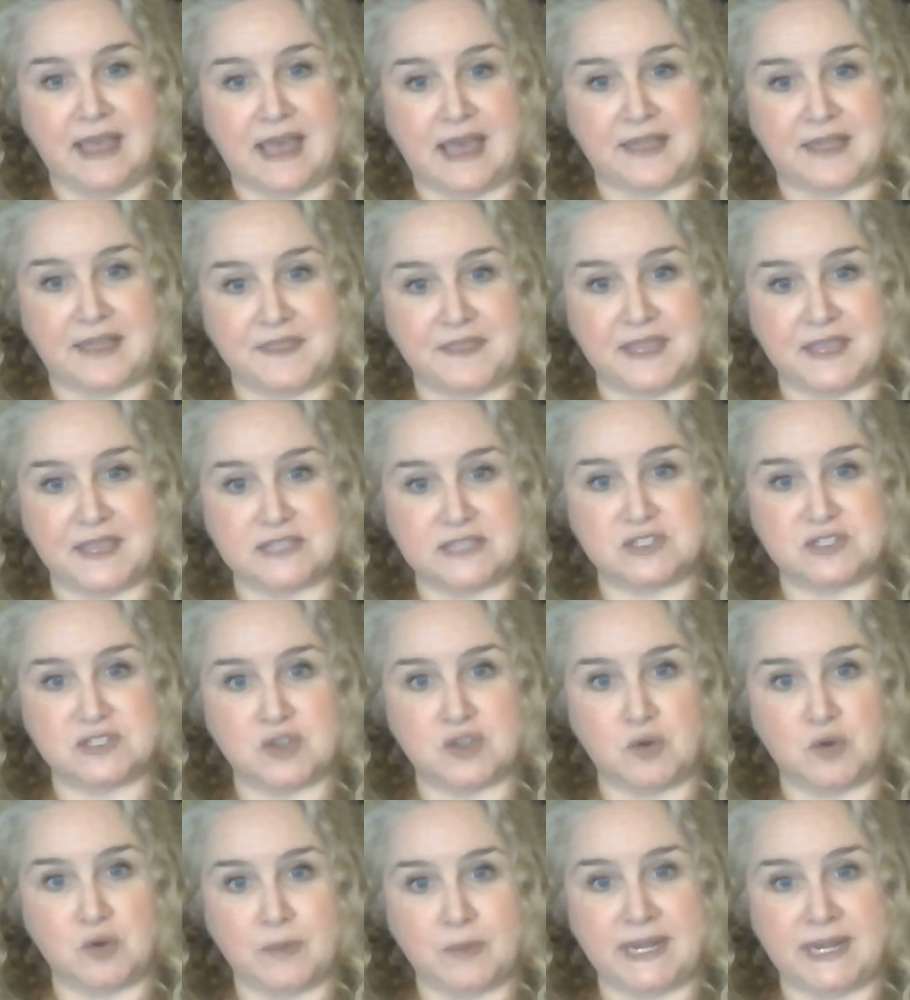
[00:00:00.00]
I think
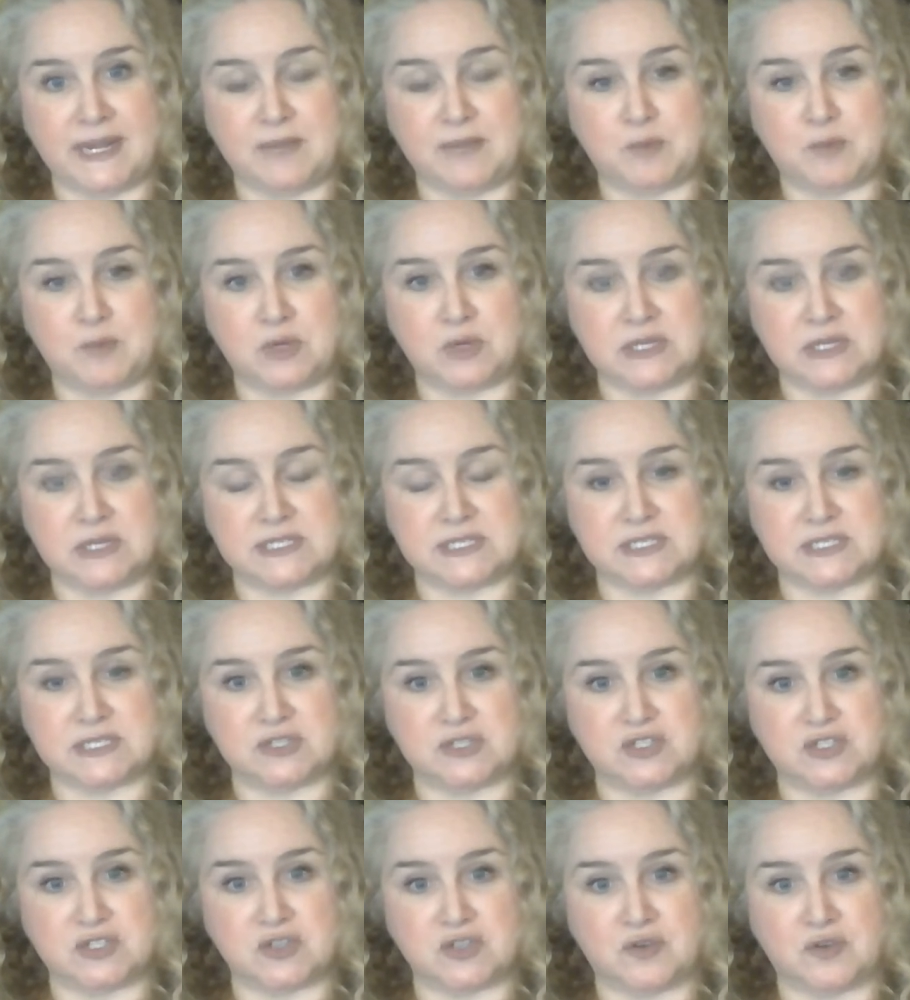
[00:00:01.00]
so many books
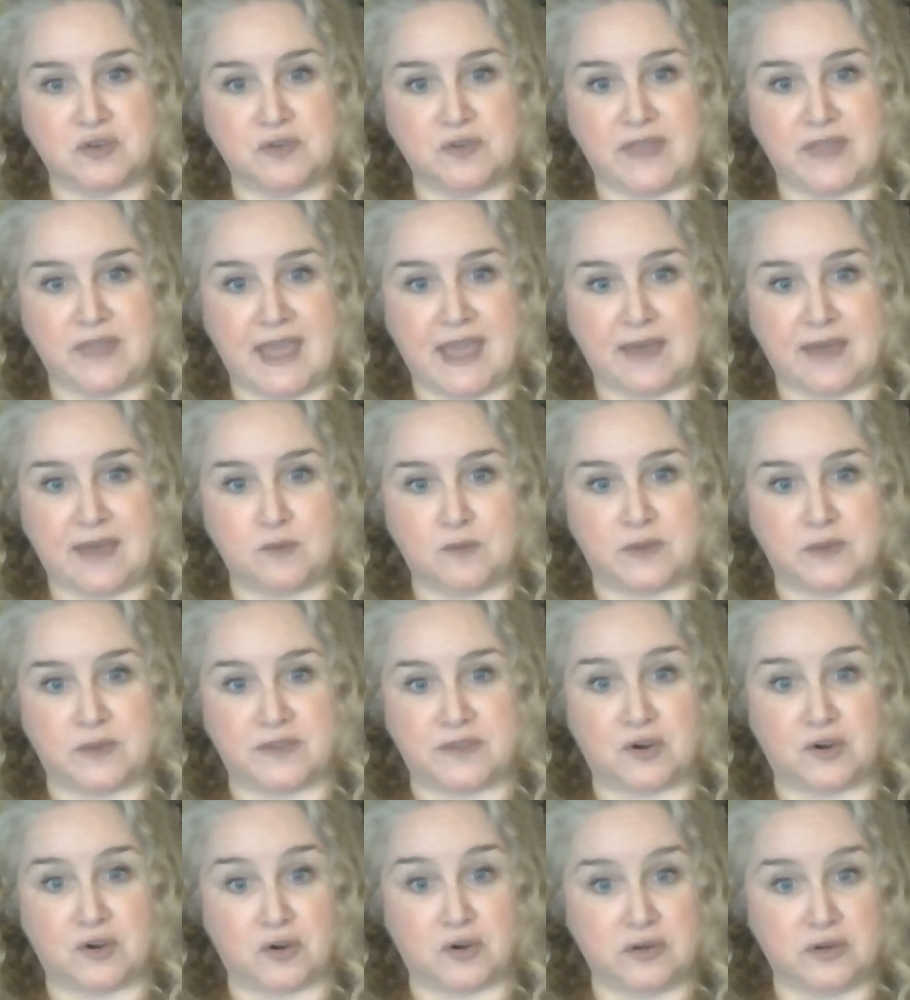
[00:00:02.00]
show that
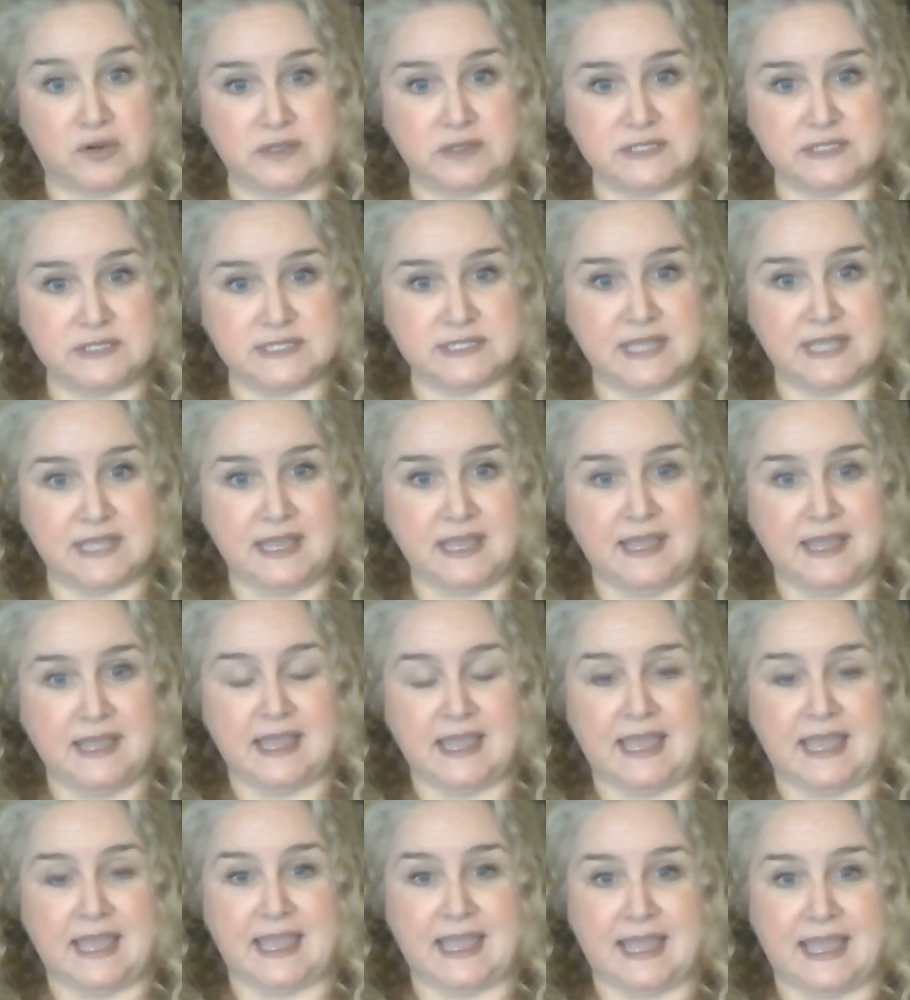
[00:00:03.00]
with girls,
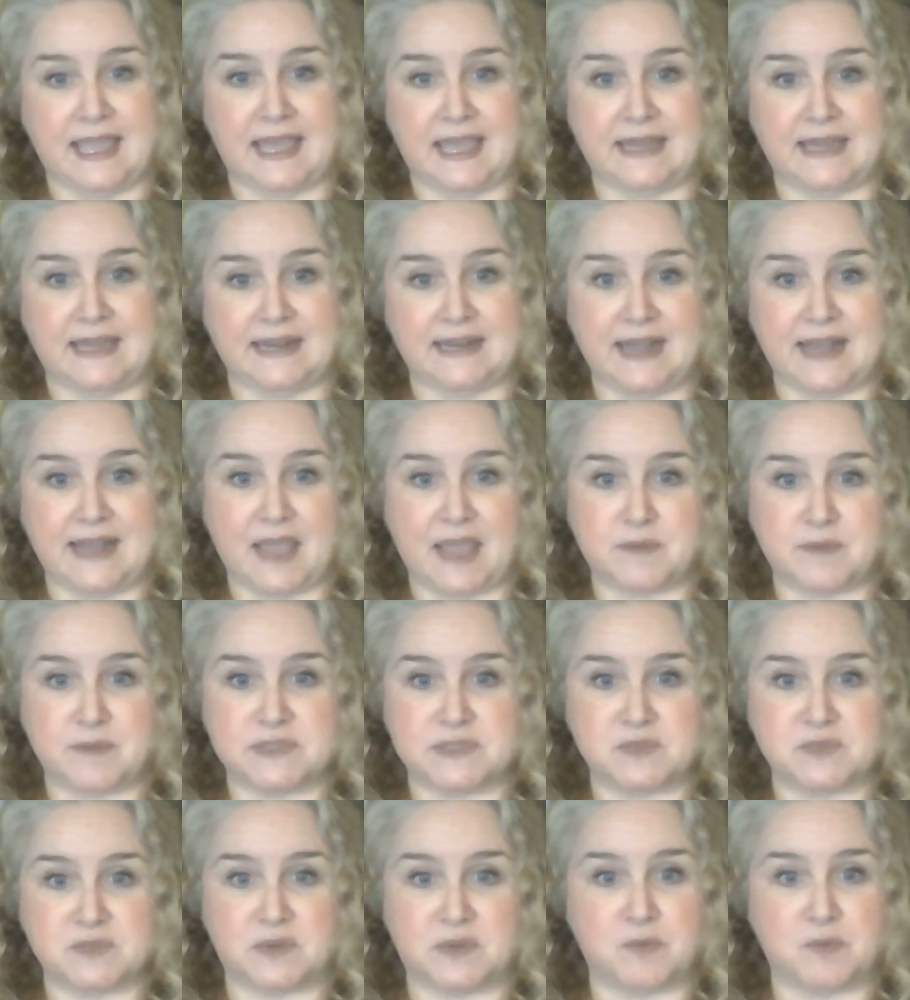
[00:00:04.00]
and it
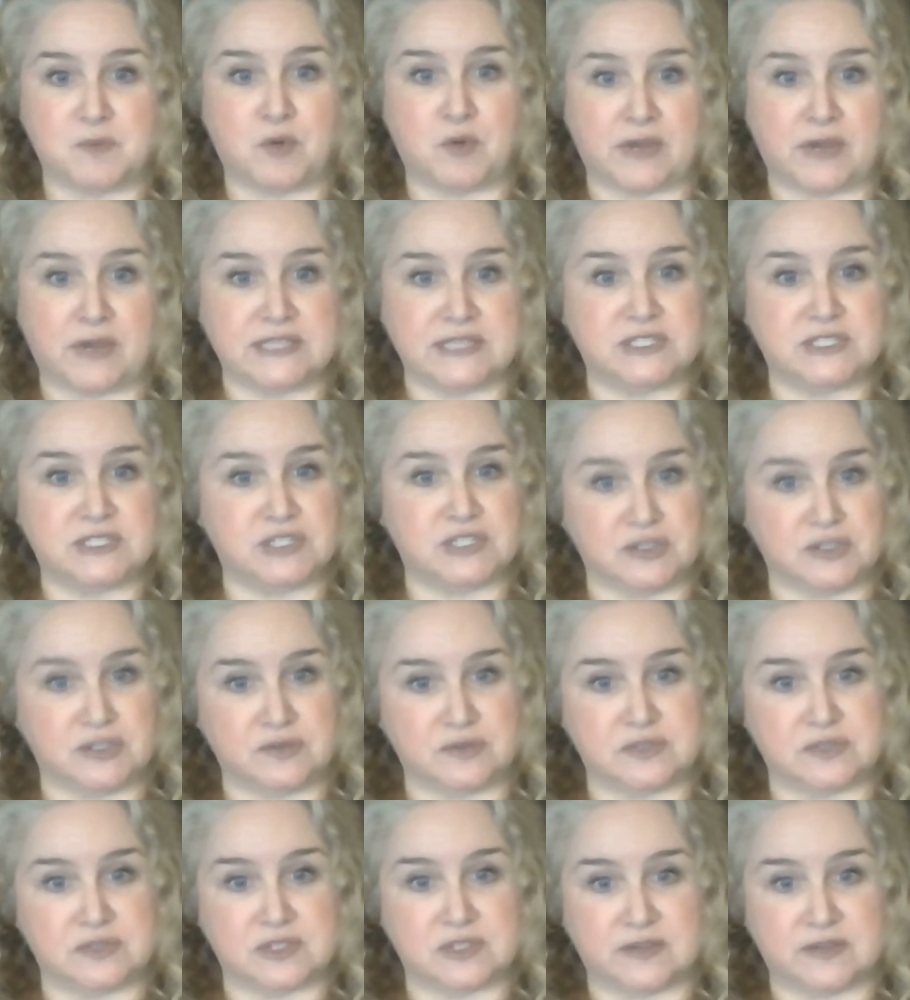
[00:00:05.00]
happens with boys too.
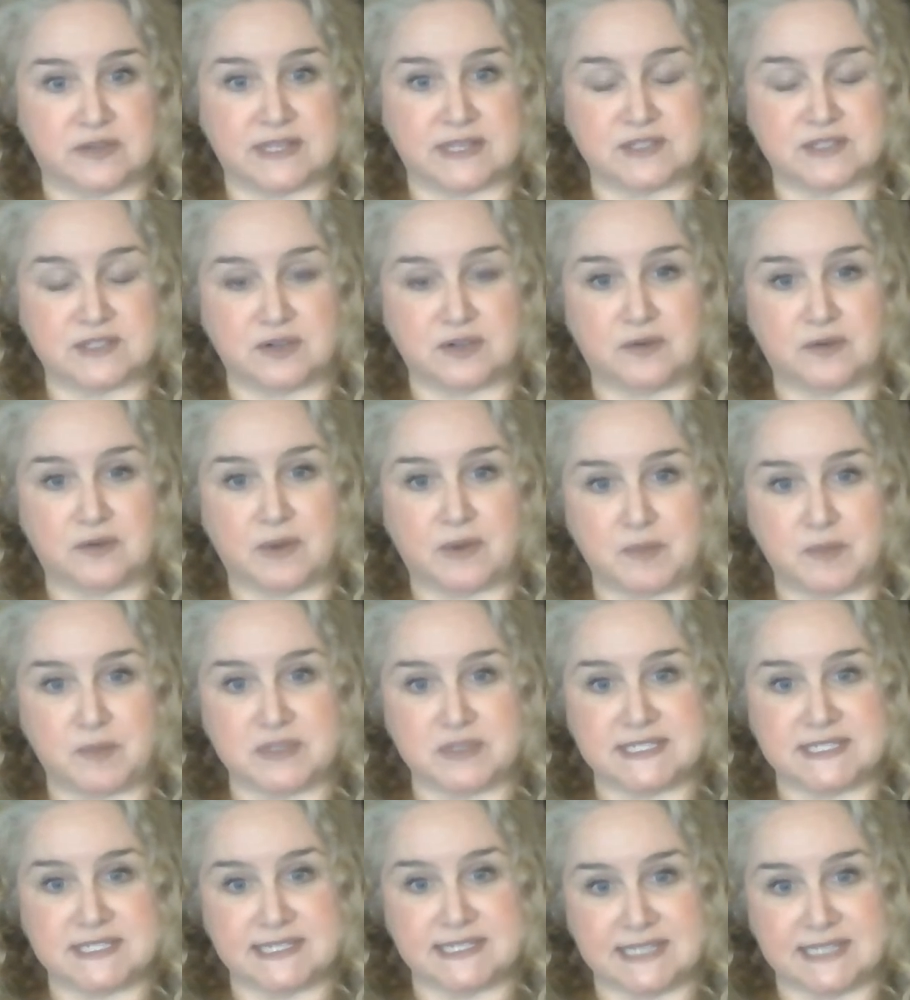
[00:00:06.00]
So that's good
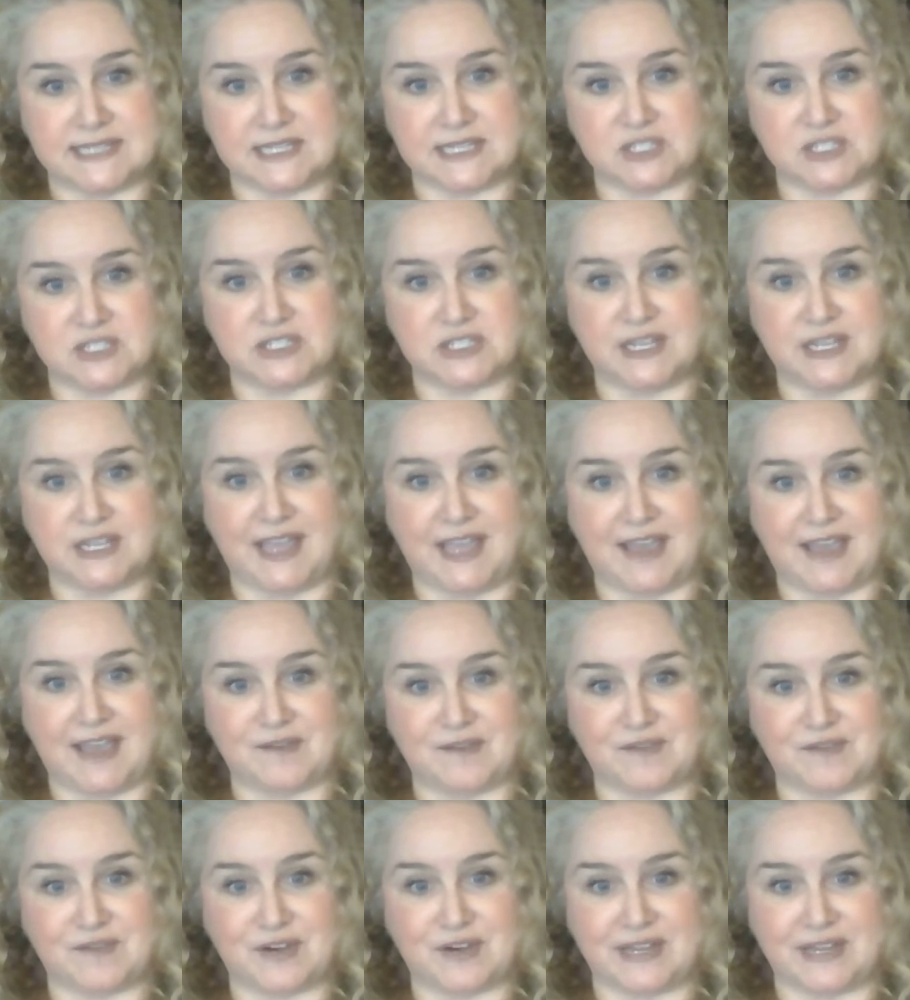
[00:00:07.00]
representation to have
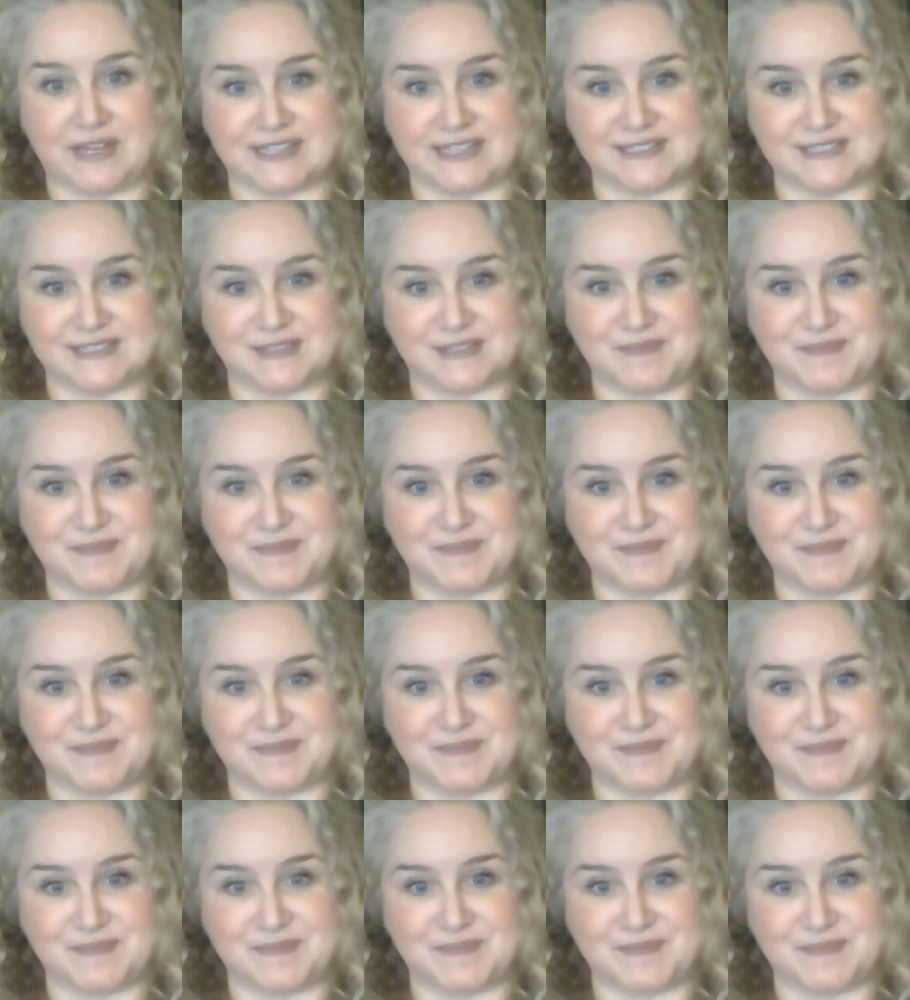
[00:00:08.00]
for kids.